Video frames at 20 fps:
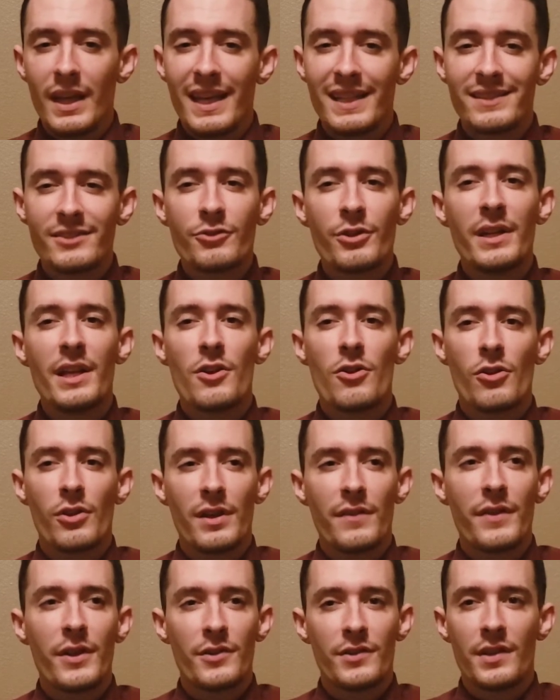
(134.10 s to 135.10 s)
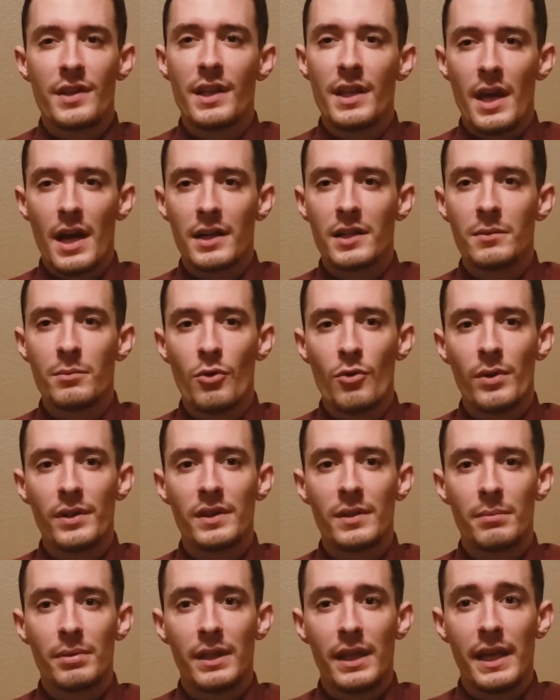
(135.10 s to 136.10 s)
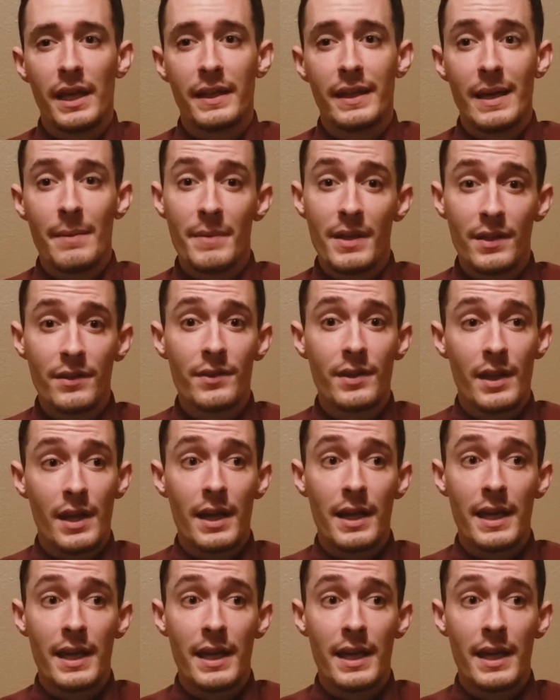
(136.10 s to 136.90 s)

traditionally, if there's a deductible with the plan, that means that,